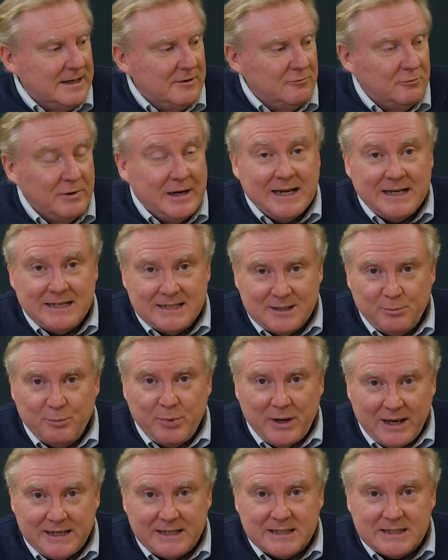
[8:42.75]
Rillington
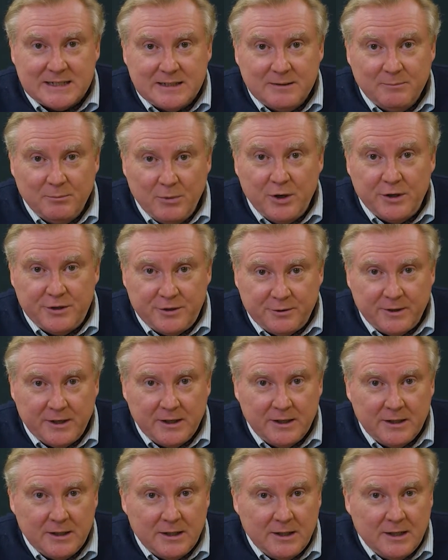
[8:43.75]
Place murderer